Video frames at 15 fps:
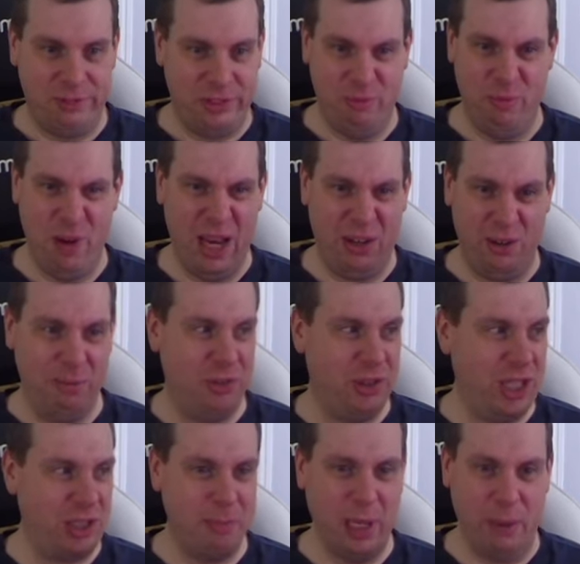random
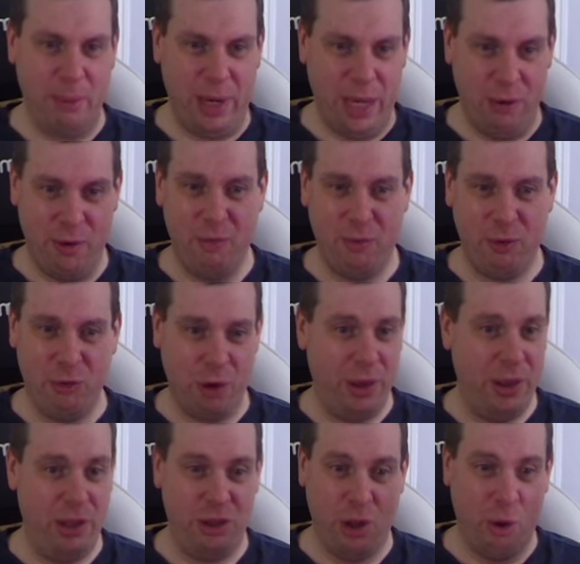6mm infantry
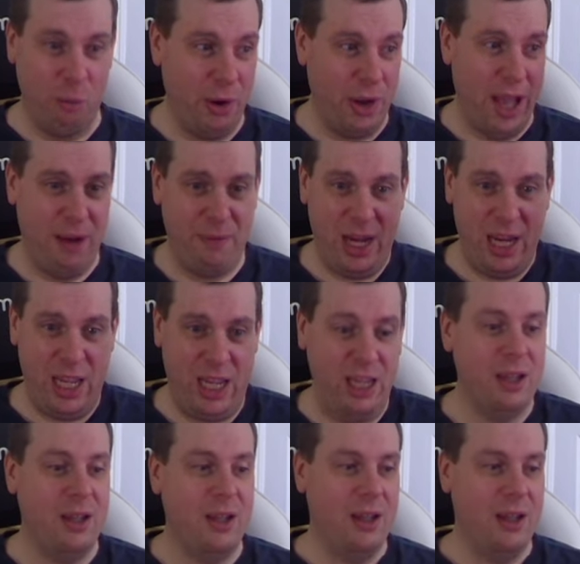that don't really have any